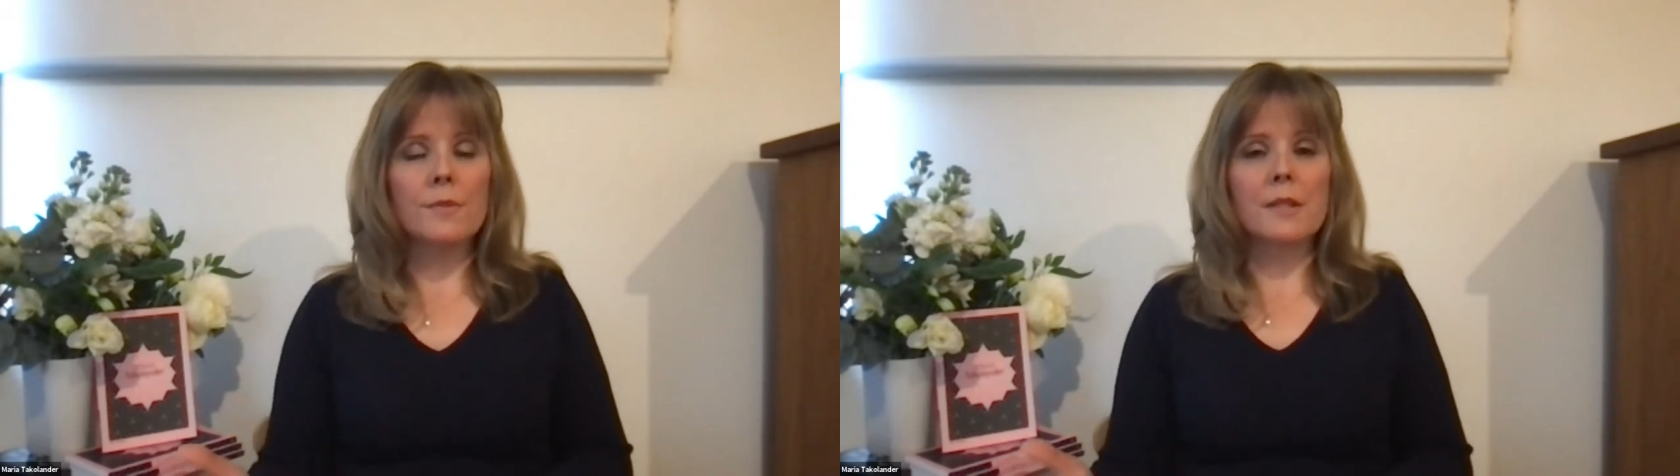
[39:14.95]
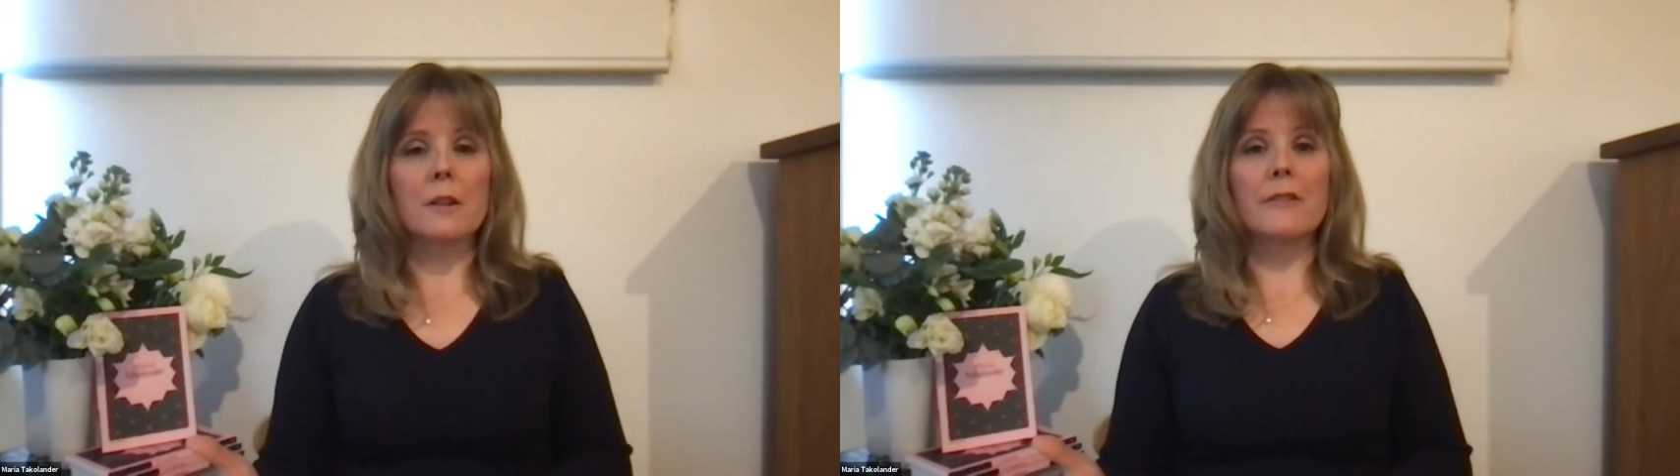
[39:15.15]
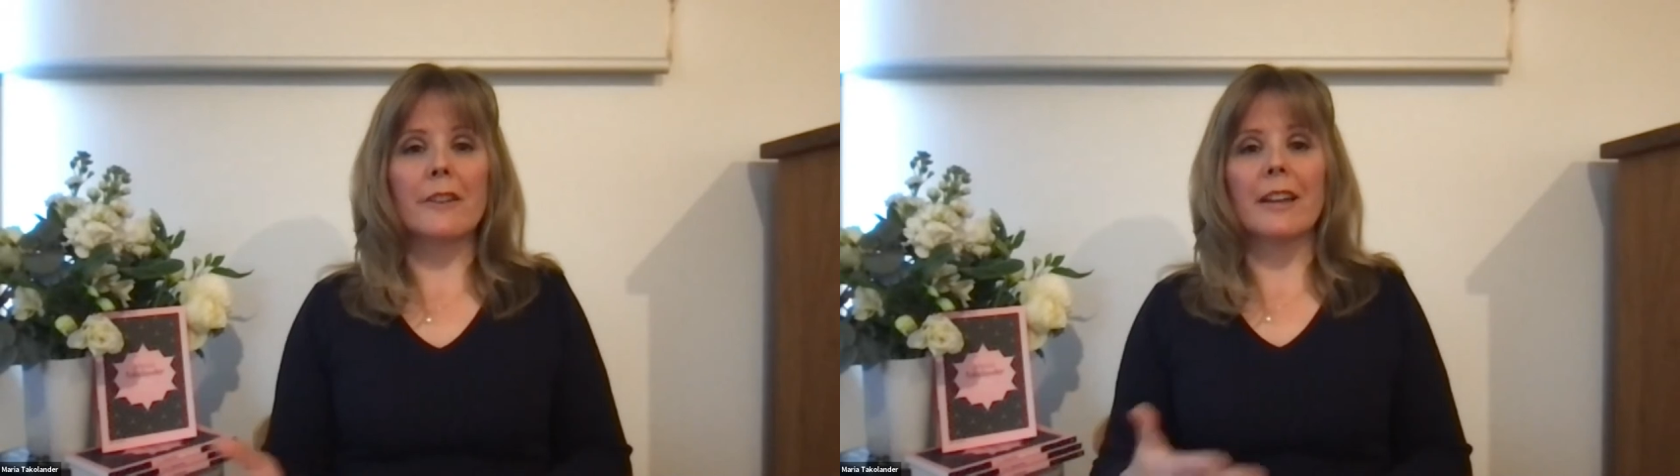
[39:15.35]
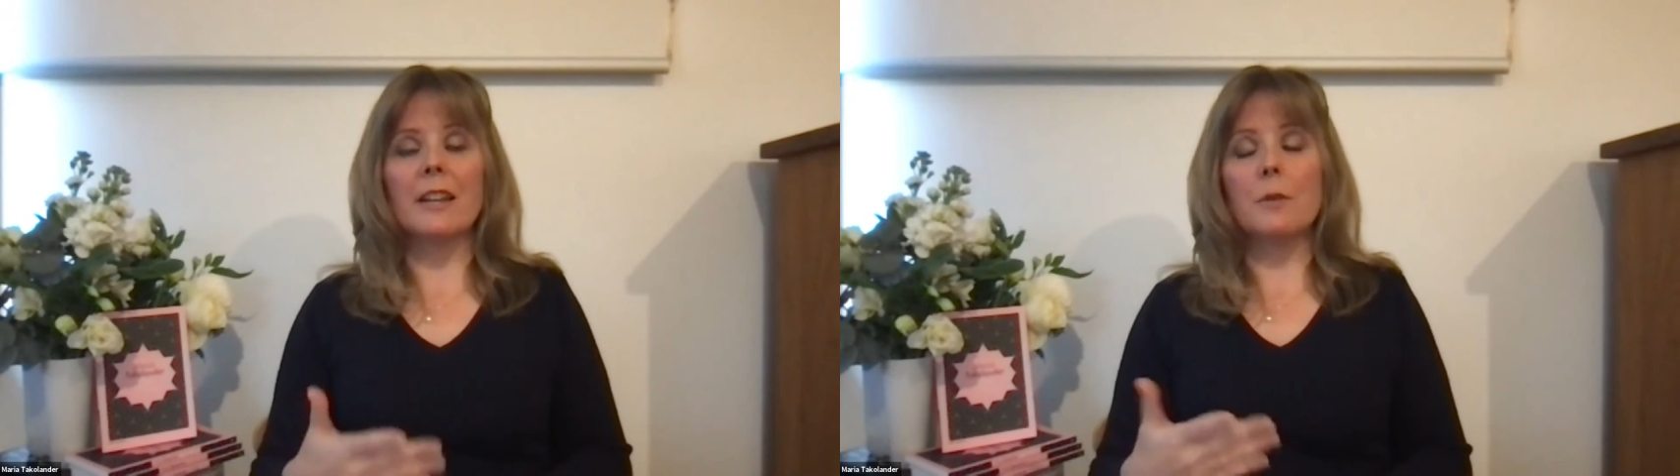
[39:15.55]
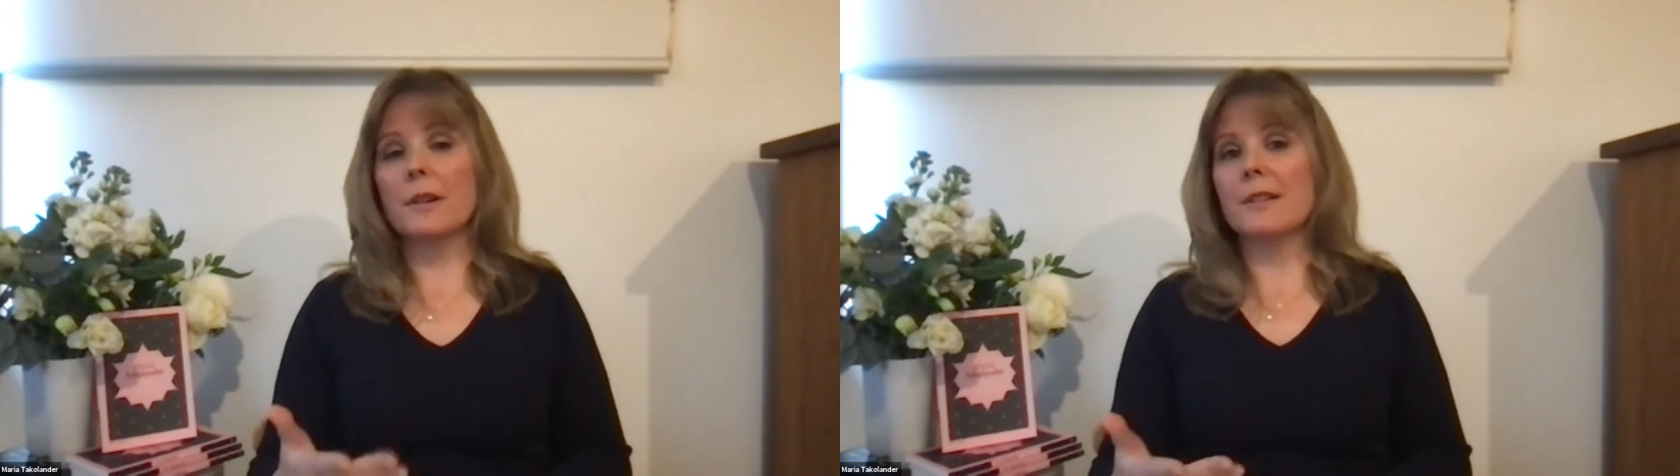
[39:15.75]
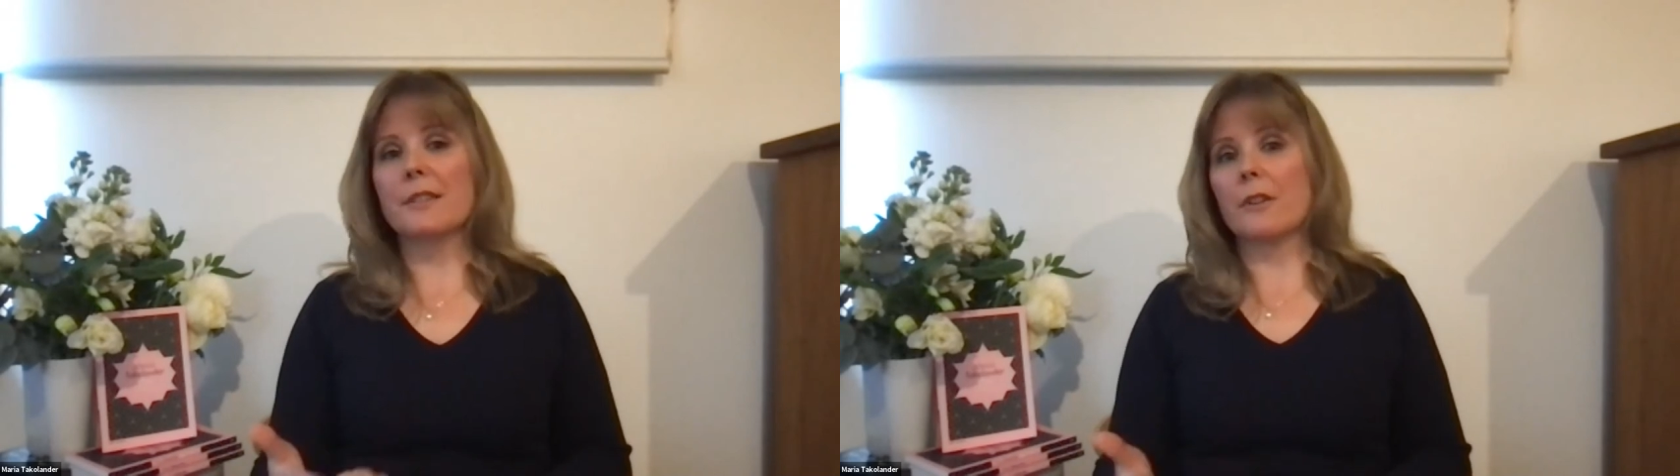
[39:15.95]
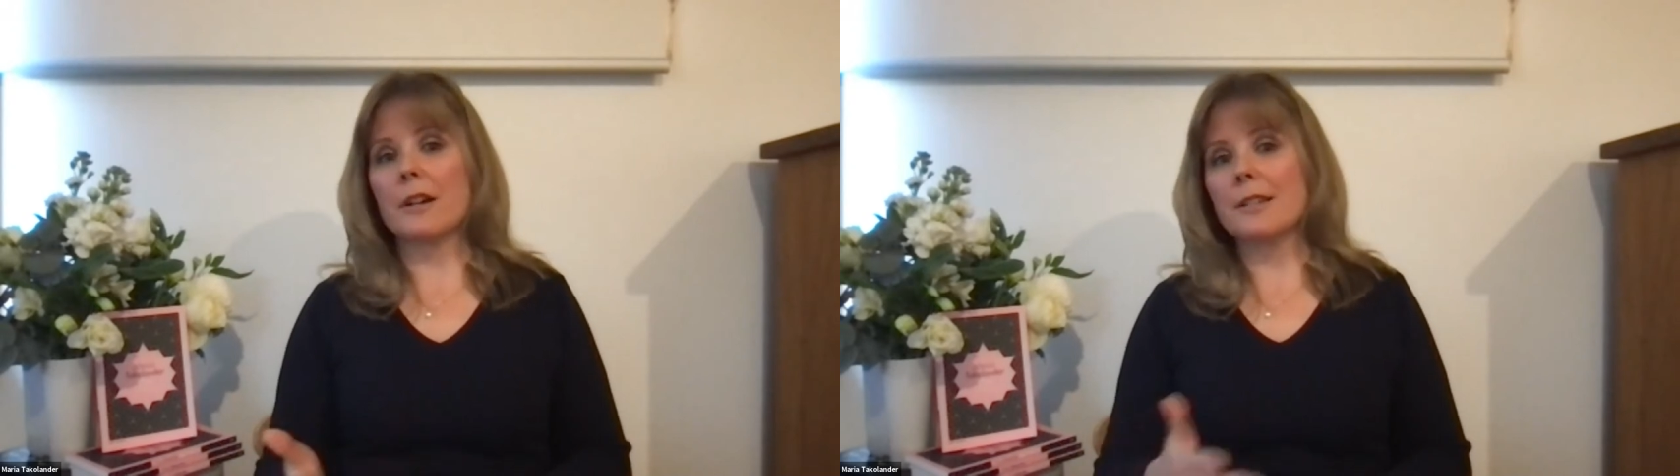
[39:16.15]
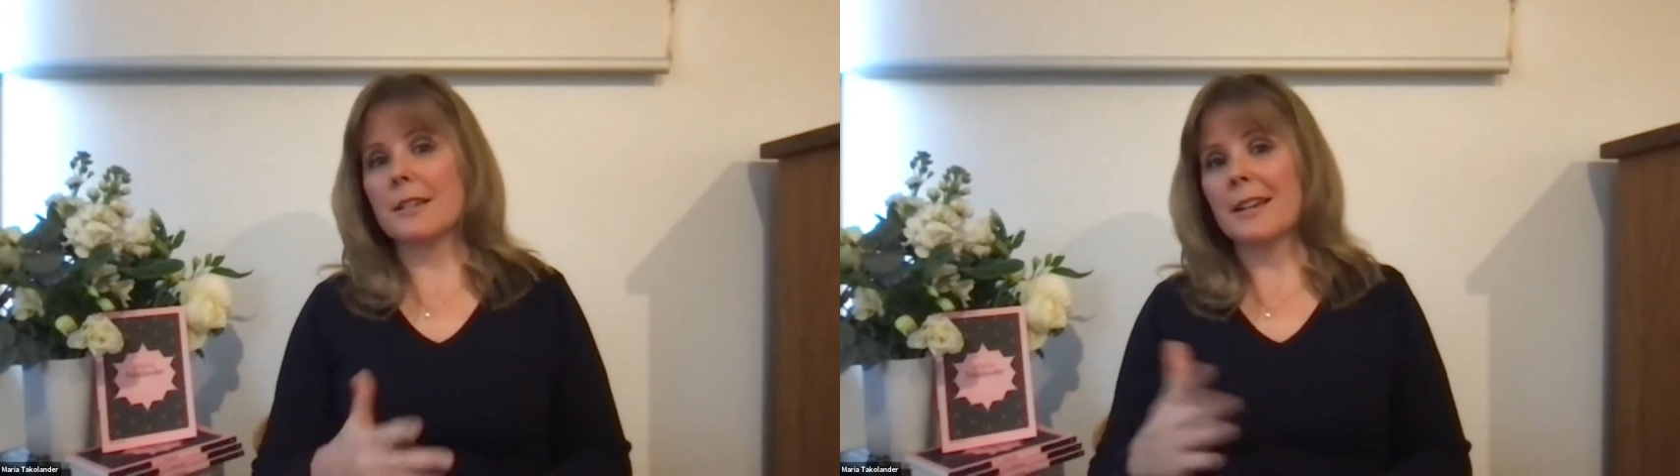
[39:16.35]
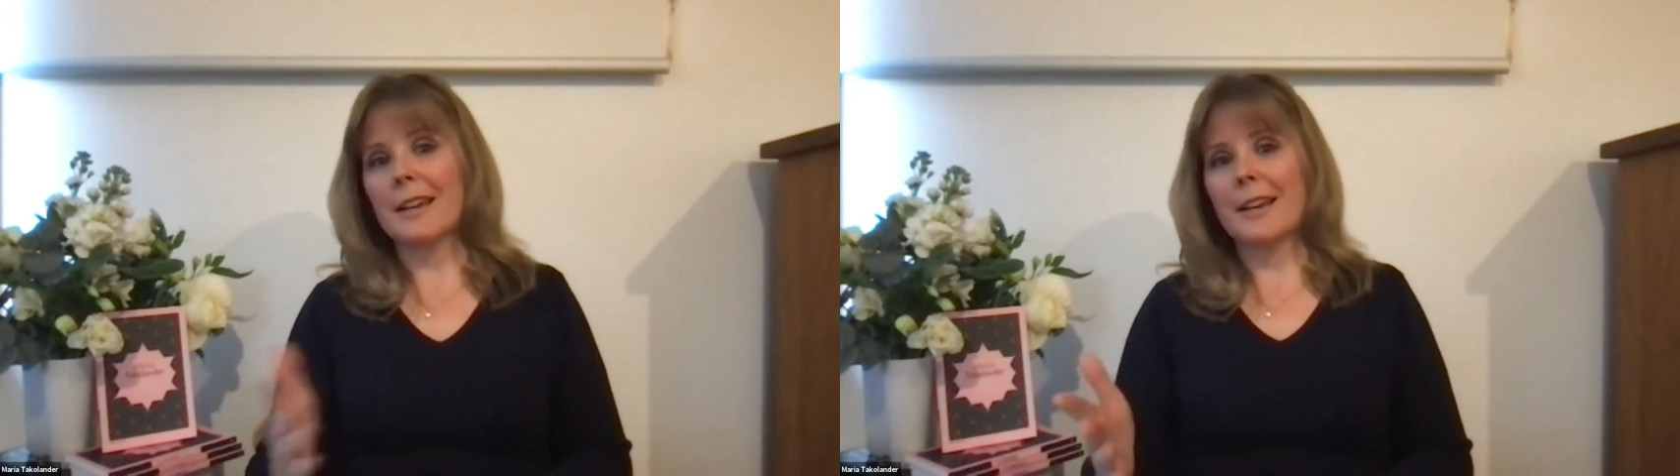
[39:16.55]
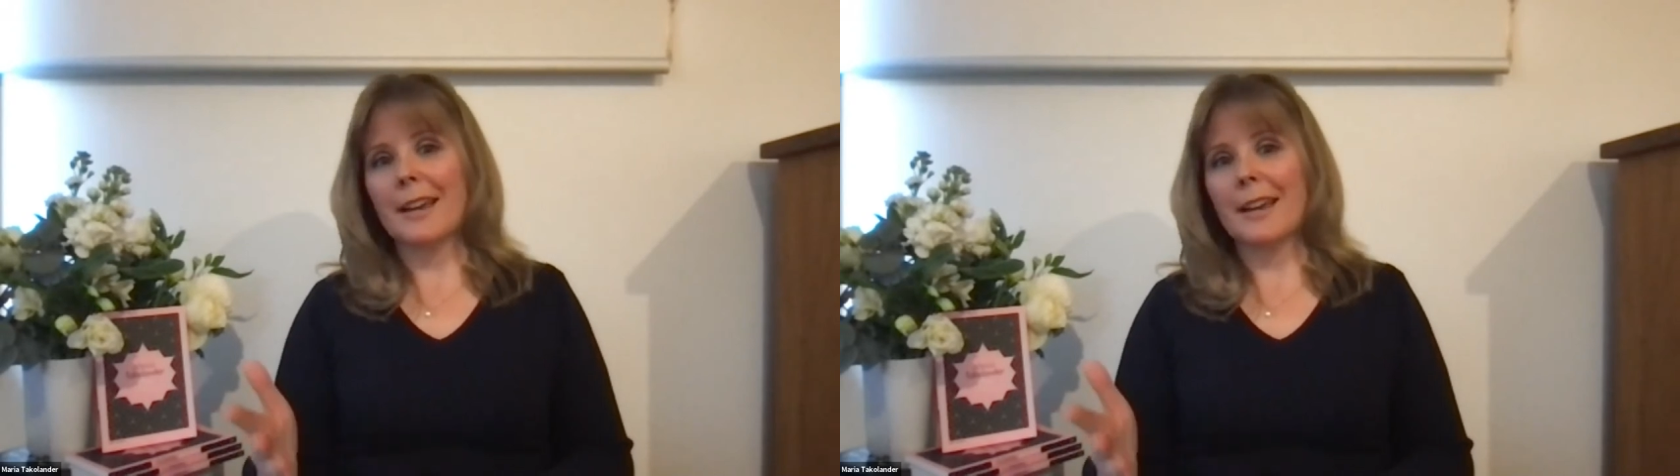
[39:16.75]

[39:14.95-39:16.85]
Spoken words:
So if anyone is finding